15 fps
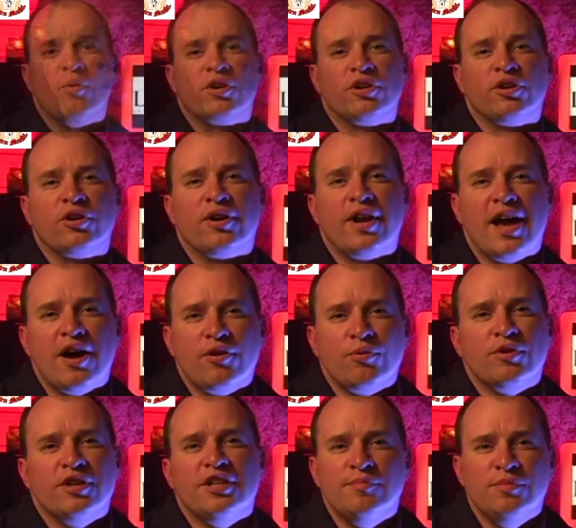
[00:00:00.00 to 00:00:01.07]
We're going to learn how
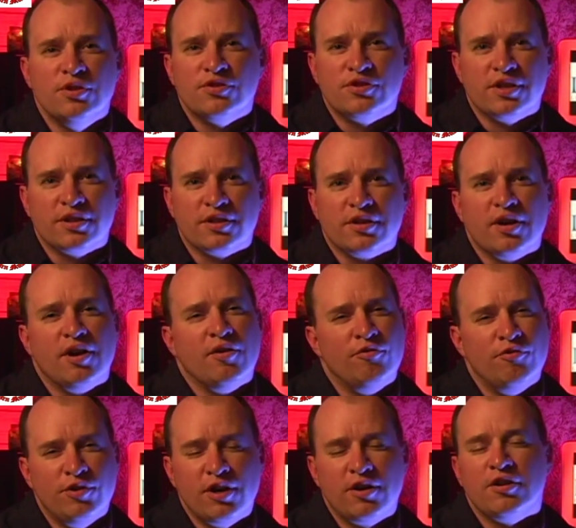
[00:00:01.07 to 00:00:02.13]
to read music, a
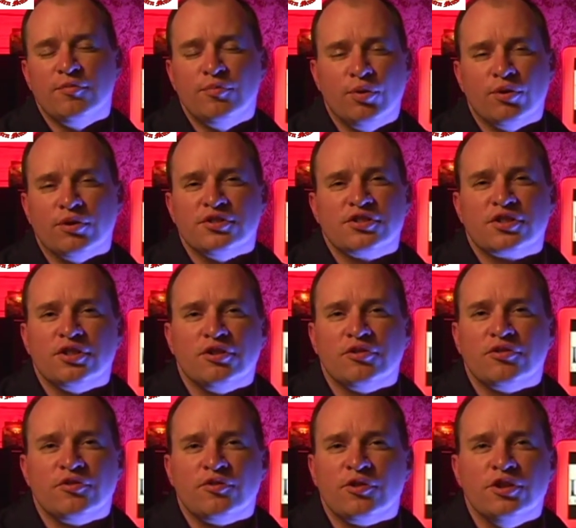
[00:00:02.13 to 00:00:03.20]
very important
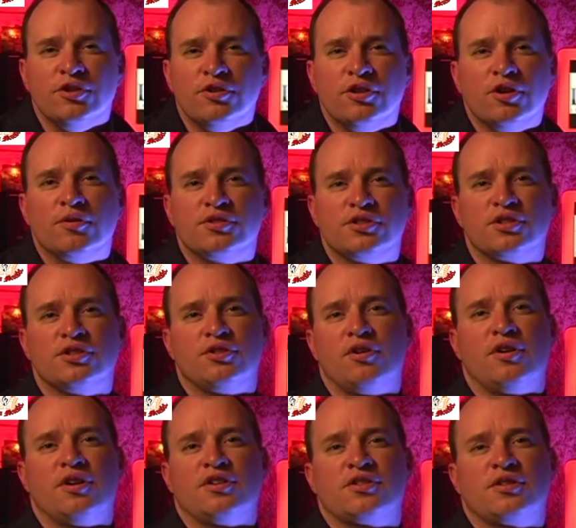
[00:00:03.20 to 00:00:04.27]
skill for you to know as a
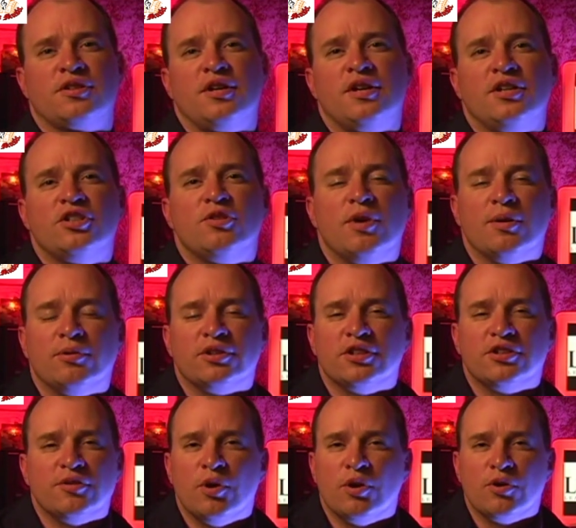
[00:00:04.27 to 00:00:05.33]
guitarist, to be able to
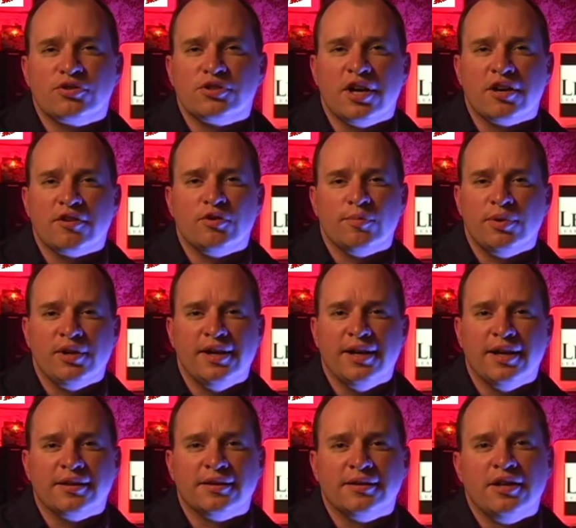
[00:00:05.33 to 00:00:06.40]
get the most out of your
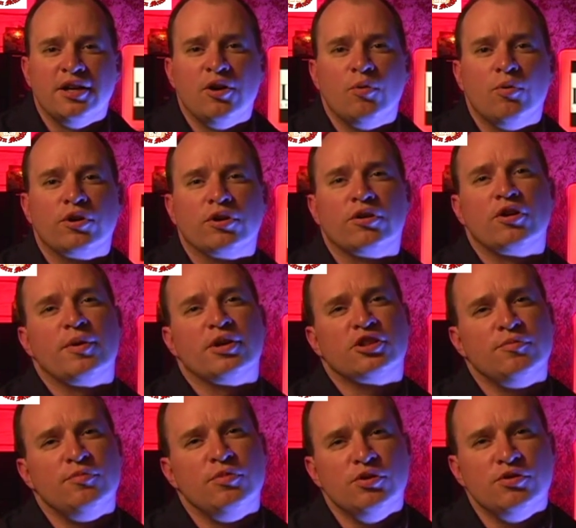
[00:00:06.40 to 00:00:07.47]
playing. We're going to learn
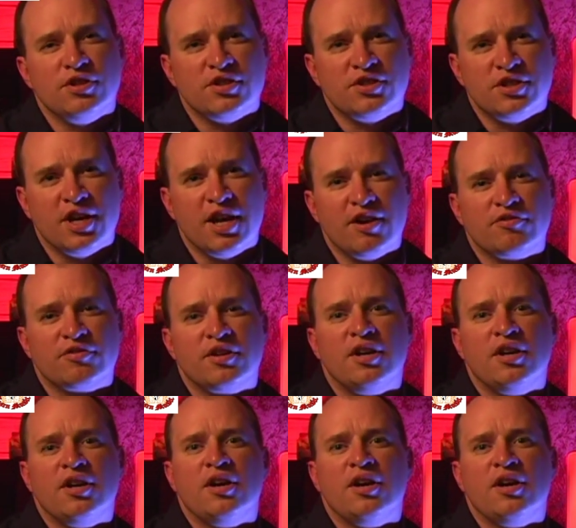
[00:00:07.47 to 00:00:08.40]
about the music staff,